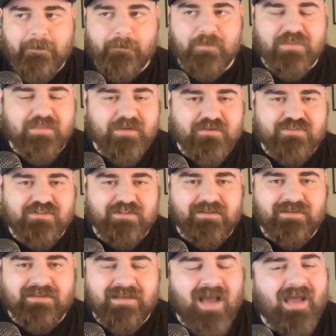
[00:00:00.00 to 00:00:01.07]
But there's
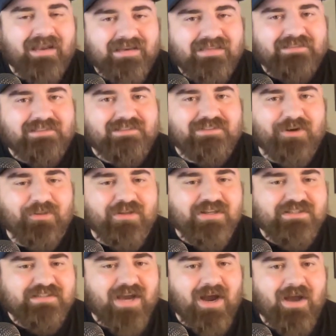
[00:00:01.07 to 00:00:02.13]
not necessarily a
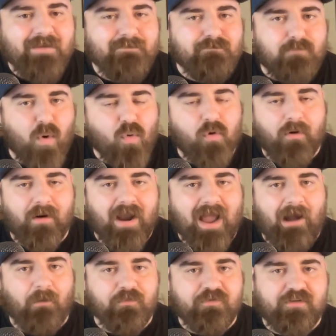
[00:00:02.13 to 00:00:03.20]
ton more
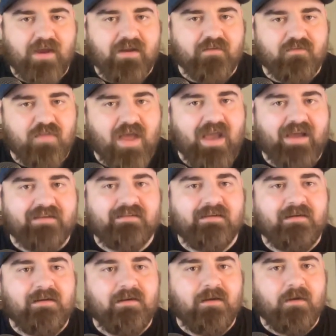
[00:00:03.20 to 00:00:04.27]
outside of that
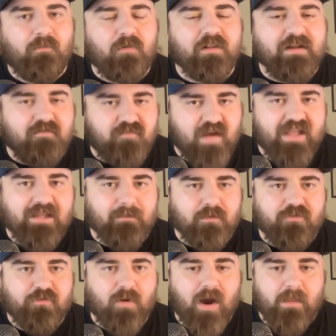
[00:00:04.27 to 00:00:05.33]
really
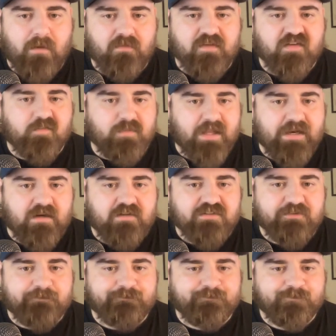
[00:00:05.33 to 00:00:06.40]
available to either of these
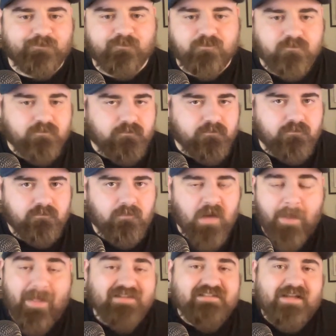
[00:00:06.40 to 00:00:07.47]
players.
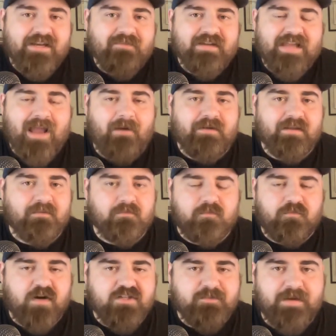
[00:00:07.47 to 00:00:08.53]
And that's not even counting
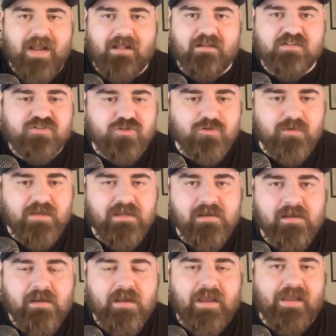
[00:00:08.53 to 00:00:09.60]
freshman Alex Toohey
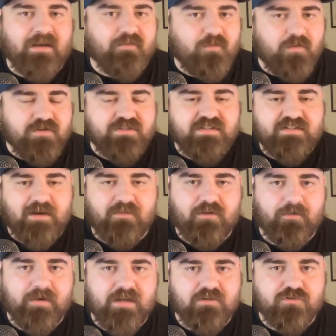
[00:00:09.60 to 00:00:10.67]
and, of course, the South
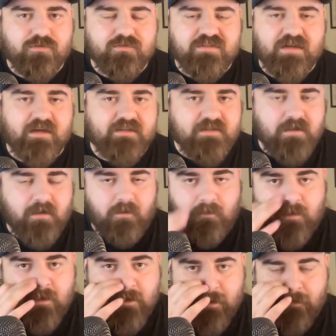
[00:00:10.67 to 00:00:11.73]
Korean Junseok
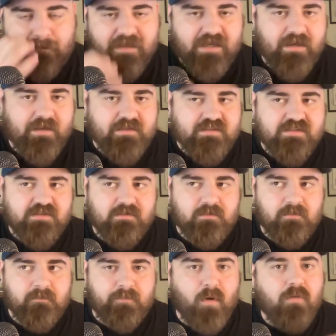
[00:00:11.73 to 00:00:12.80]
Yeo, because
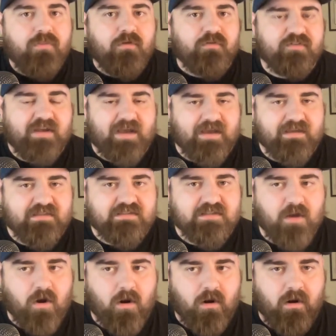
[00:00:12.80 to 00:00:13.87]
both those guys
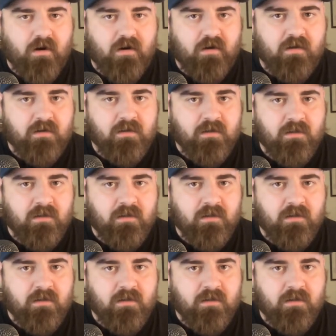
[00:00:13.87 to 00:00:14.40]
are